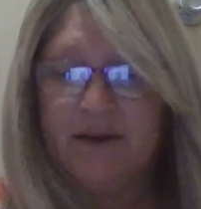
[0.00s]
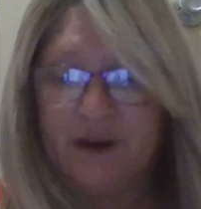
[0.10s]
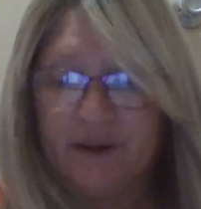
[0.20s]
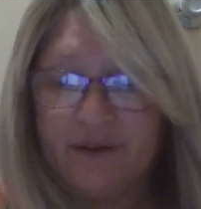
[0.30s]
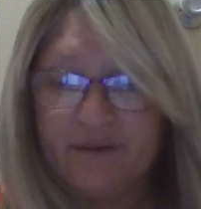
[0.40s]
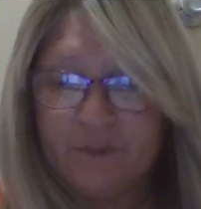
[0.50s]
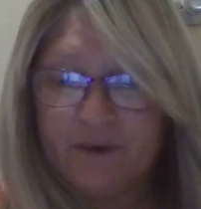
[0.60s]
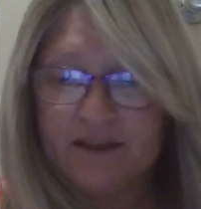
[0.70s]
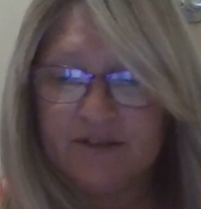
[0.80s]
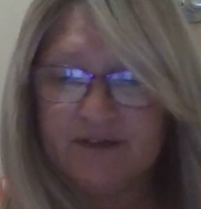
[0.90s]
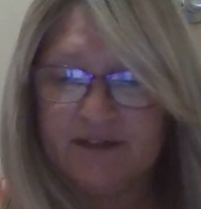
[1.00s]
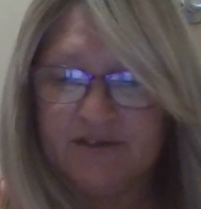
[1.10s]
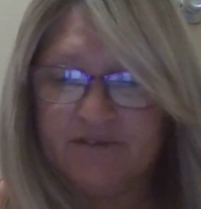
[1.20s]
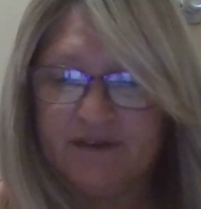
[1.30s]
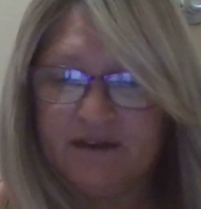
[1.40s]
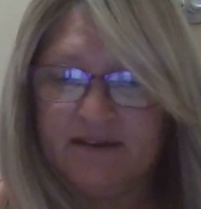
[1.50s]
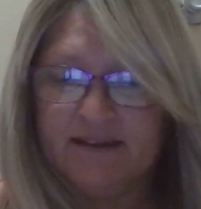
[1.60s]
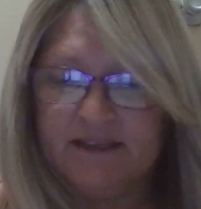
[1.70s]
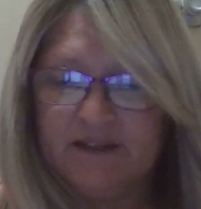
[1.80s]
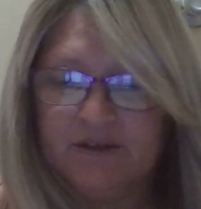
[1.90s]
Another voice Rachel found
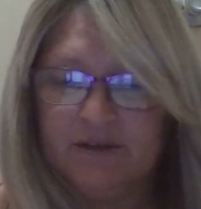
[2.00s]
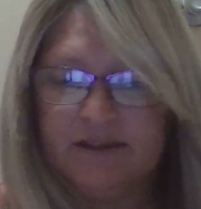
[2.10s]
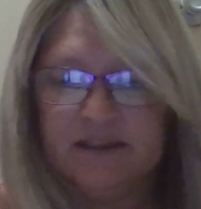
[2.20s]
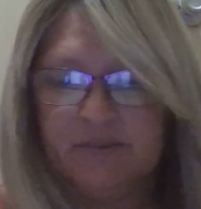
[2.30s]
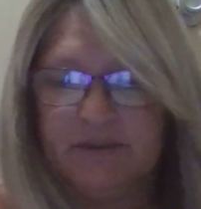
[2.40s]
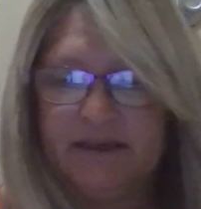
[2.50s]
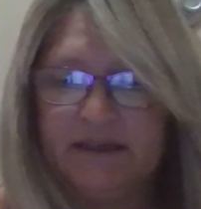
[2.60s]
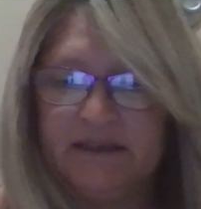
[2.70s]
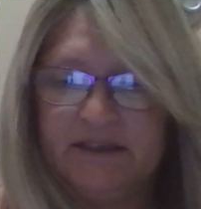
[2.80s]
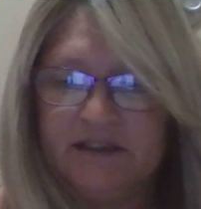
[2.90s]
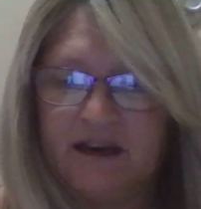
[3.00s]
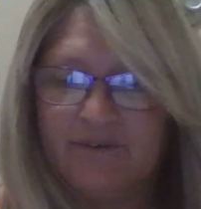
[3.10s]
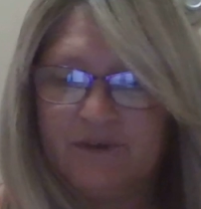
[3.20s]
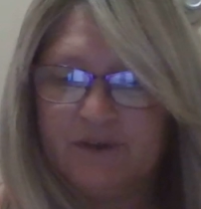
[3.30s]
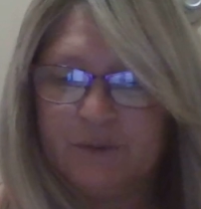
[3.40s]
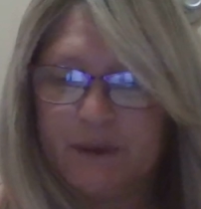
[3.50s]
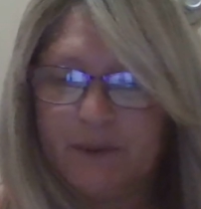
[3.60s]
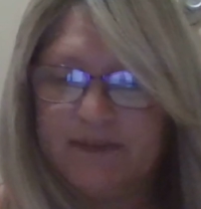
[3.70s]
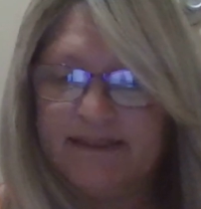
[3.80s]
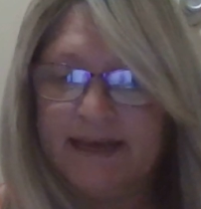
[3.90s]
essential in explaining the Stauffer
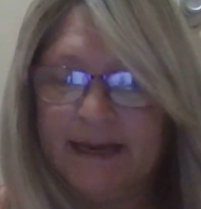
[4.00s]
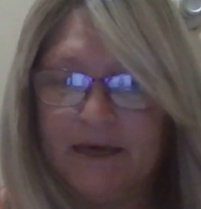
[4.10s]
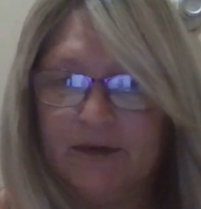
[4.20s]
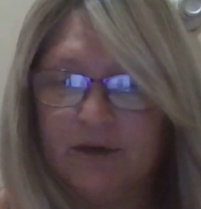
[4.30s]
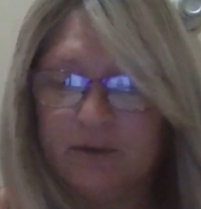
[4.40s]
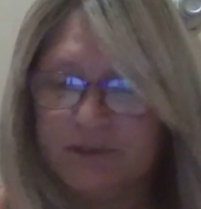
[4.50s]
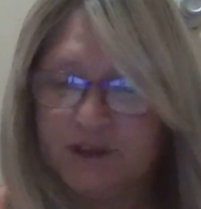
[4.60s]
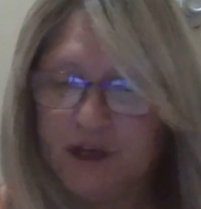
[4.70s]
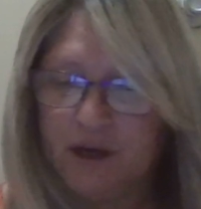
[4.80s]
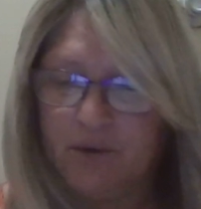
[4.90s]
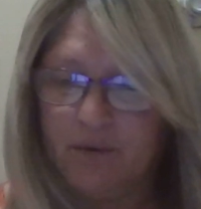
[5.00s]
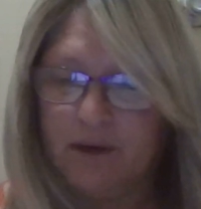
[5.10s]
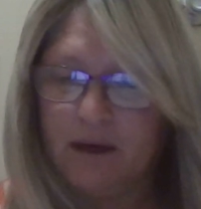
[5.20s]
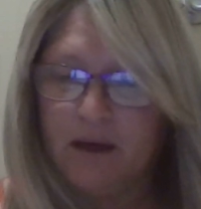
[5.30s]
story was Hannah Cho,